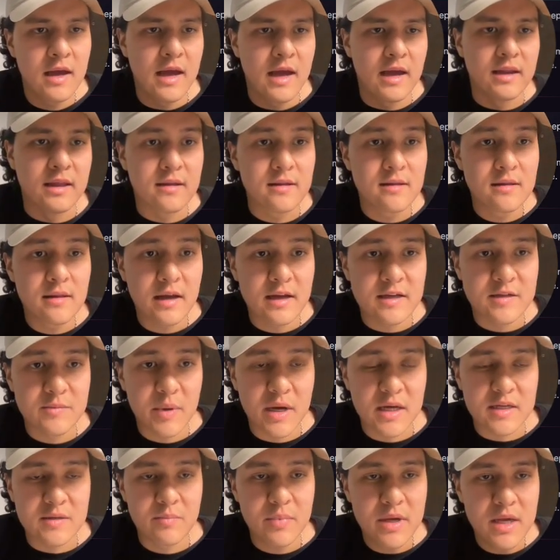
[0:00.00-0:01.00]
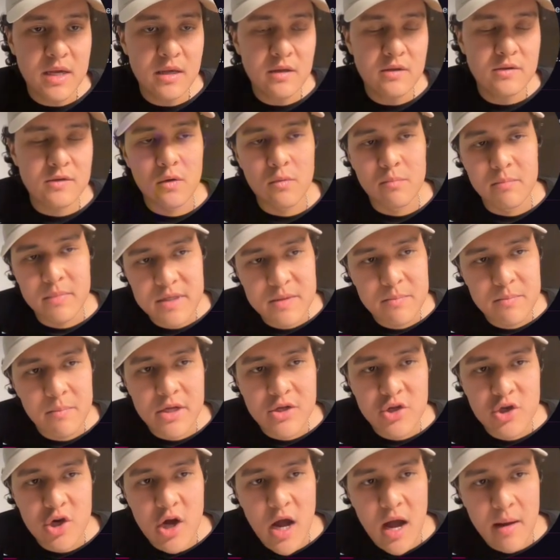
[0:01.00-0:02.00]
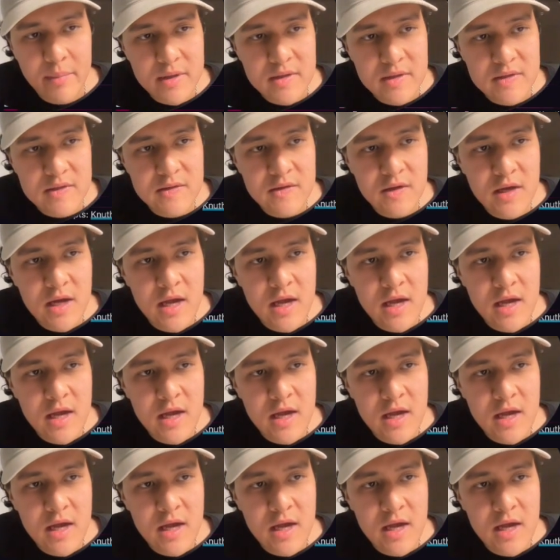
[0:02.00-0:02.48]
needle expects B, so mismatch happens.